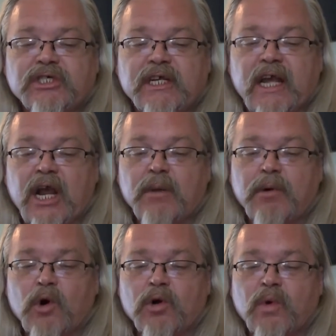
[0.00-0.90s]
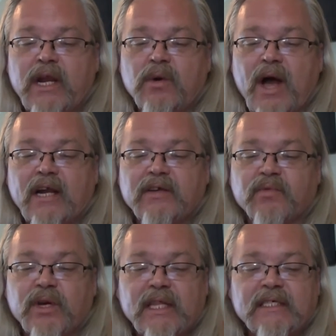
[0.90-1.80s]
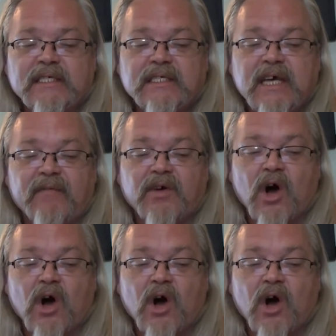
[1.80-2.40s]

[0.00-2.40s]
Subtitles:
in airborne radioactive releases have